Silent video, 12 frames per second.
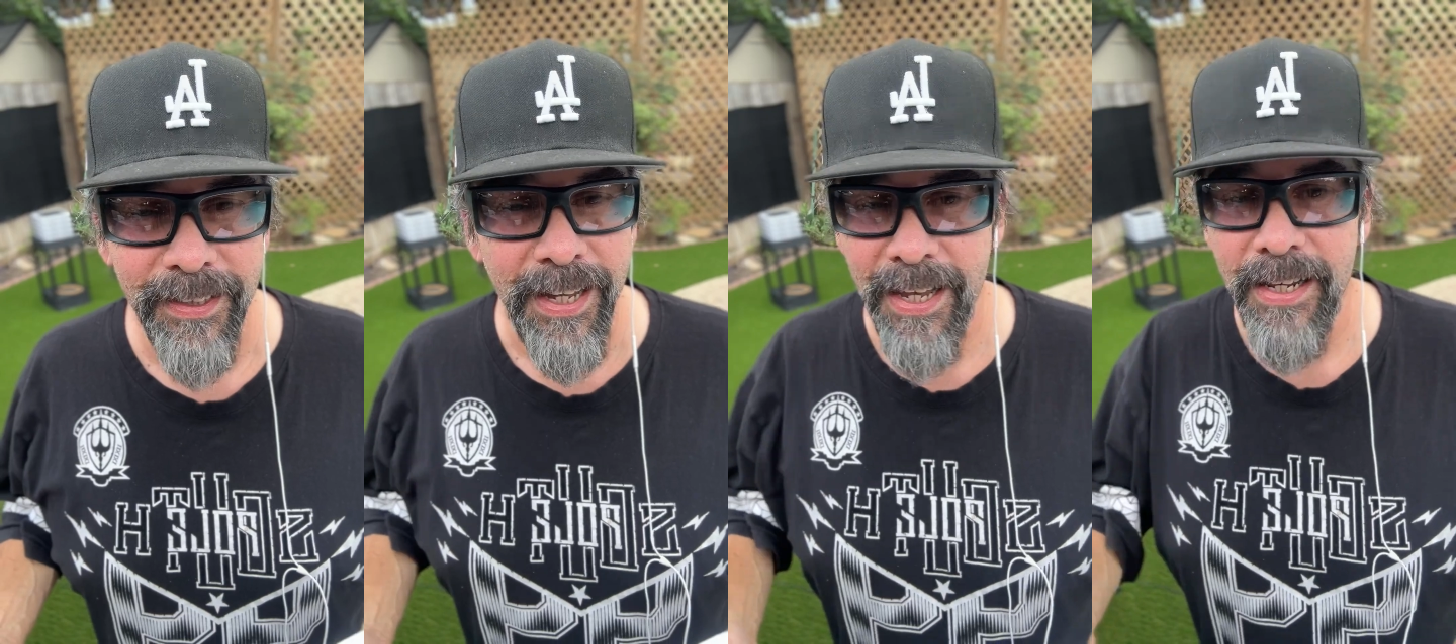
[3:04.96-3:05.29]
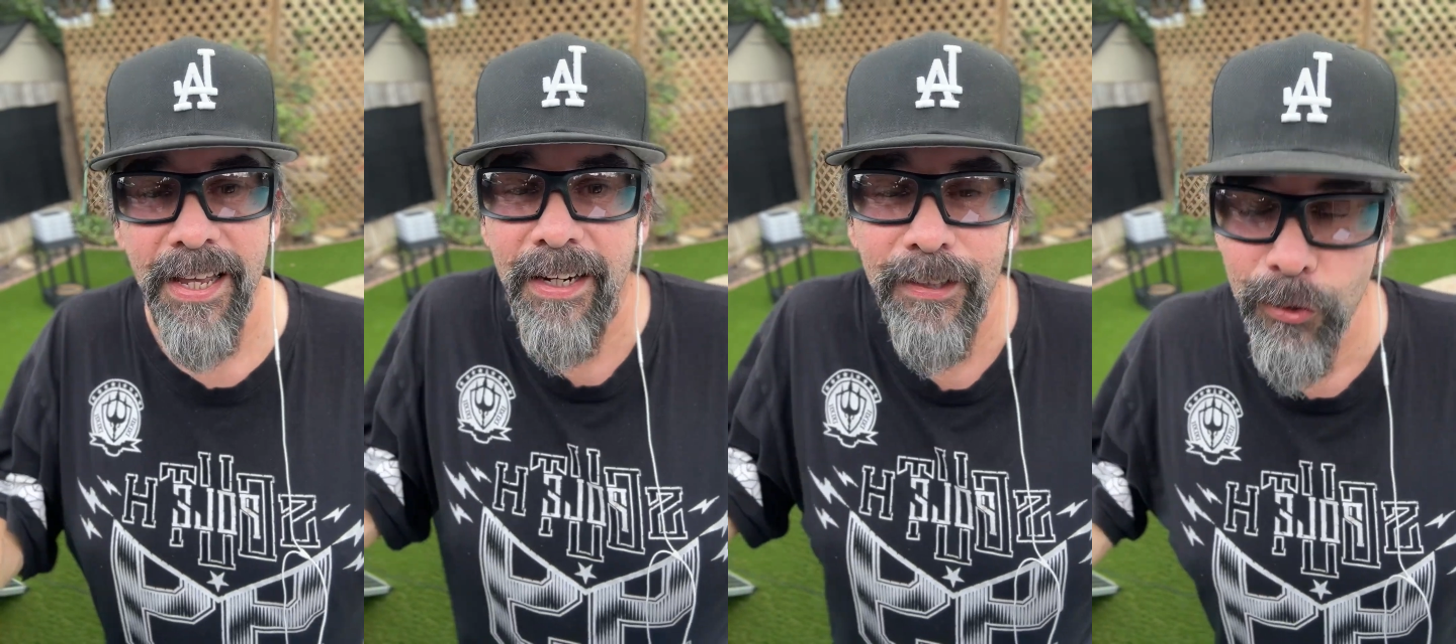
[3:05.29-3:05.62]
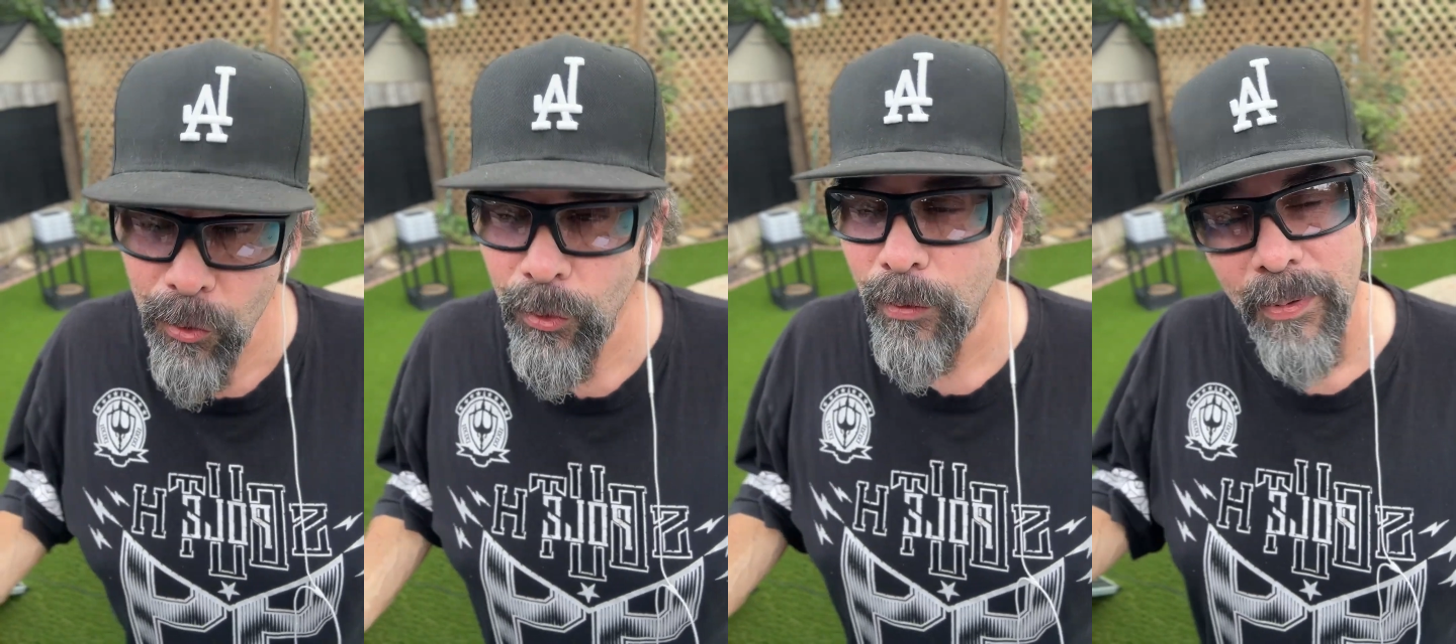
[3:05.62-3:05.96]
and it's
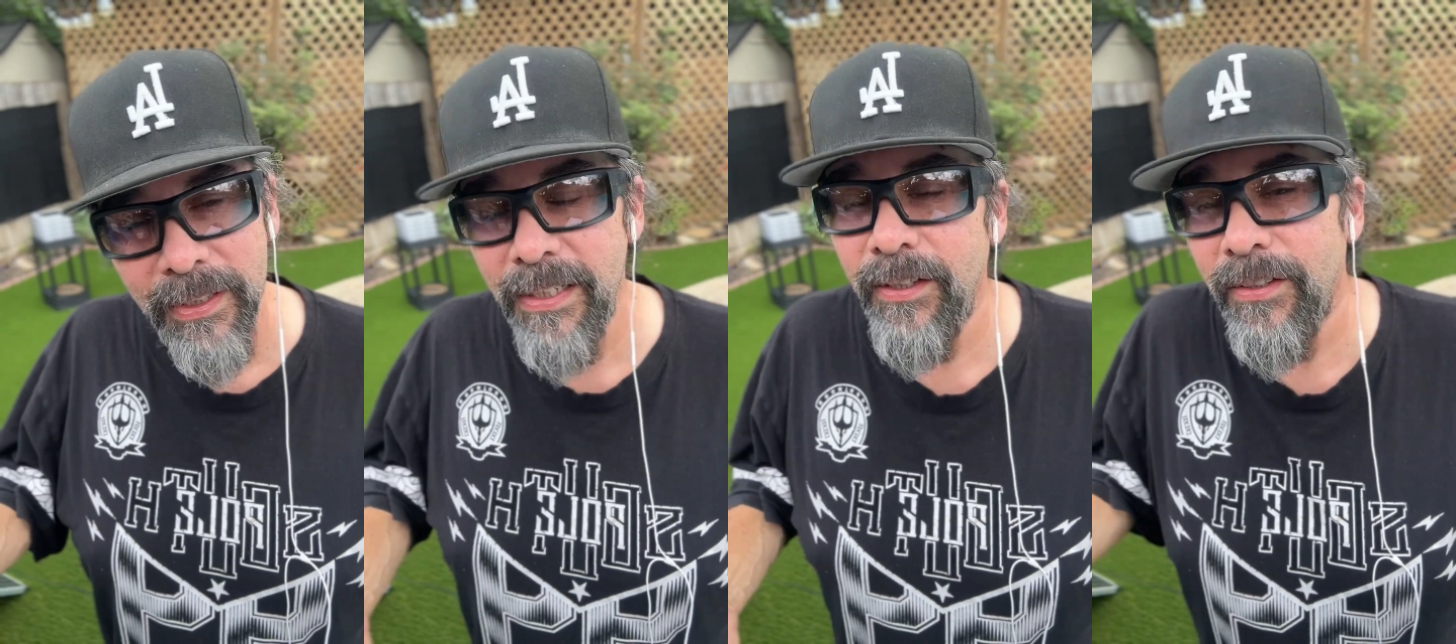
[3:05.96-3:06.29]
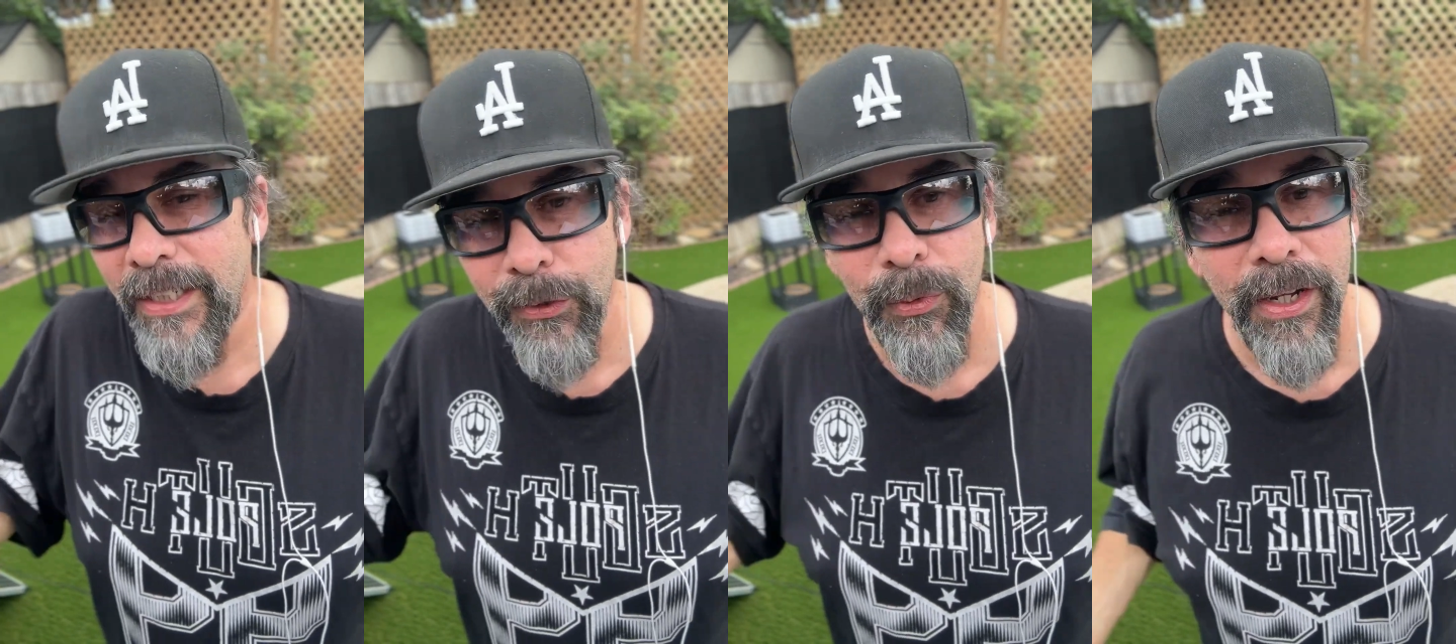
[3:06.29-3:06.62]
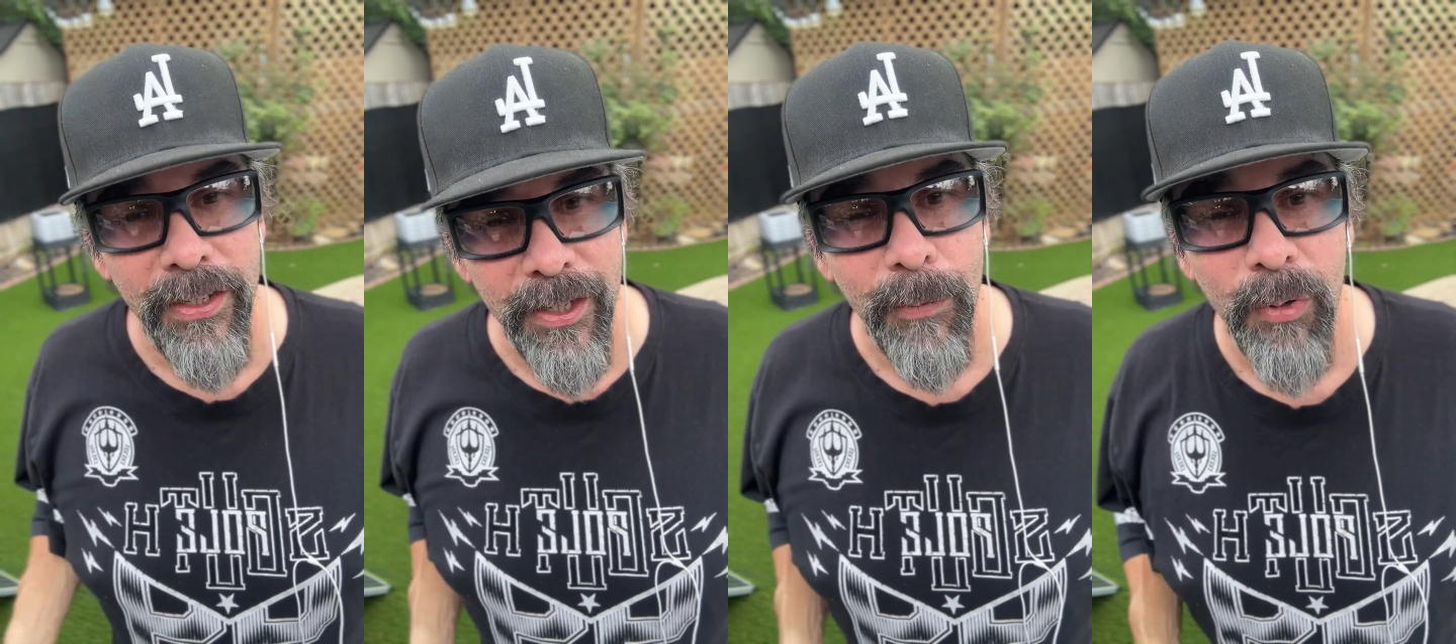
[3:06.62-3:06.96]
cool, but that's why you need a